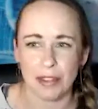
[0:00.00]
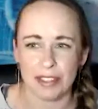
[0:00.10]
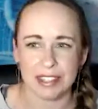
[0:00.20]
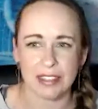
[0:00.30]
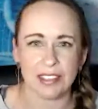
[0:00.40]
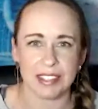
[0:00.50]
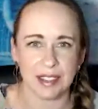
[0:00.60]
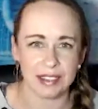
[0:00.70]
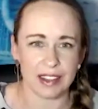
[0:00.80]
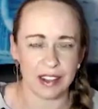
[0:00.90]
This is
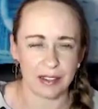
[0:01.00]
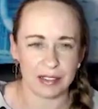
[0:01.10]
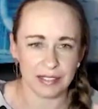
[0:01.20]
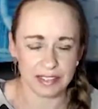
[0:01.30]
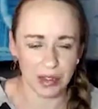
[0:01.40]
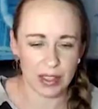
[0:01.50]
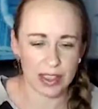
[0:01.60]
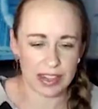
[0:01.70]
obviously, so, and then